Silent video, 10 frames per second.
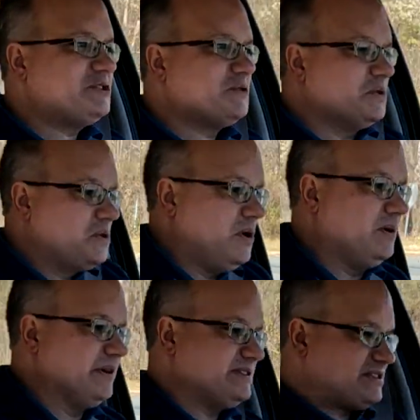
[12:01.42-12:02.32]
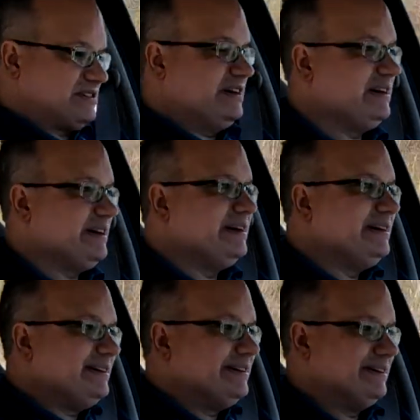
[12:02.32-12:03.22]
year old car, it's
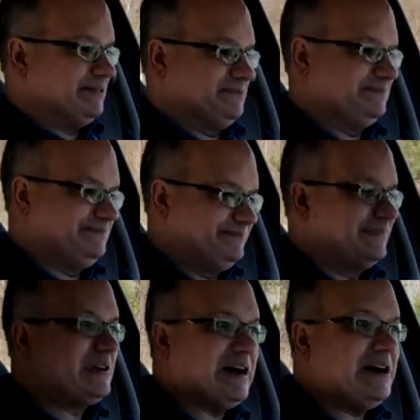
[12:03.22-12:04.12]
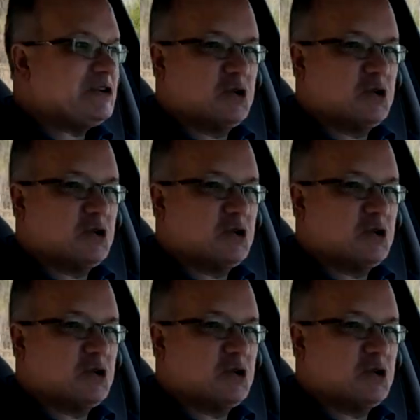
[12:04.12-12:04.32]
kind of